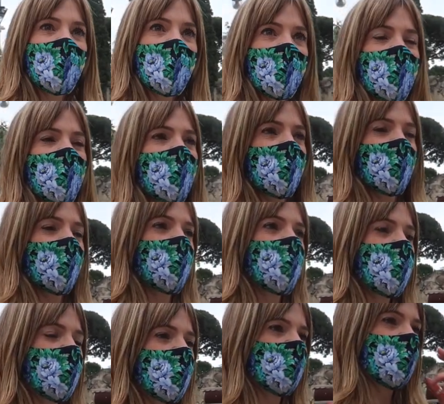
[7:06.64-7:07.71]
Yes, because I
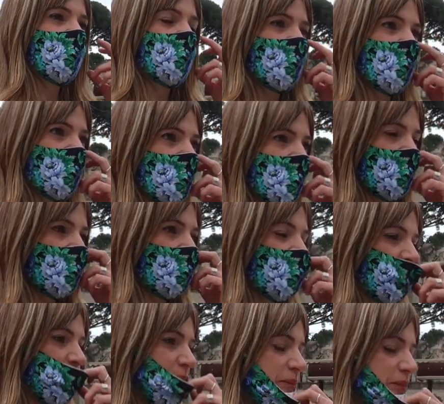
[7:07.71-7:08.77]
went and did the
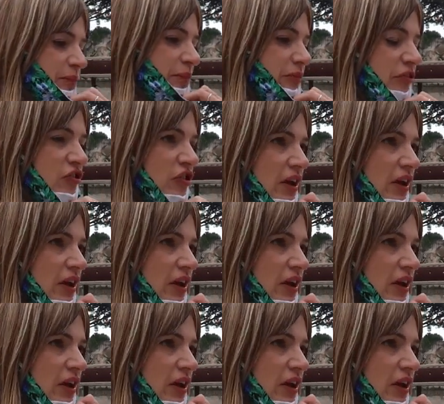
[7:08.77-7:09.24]
um,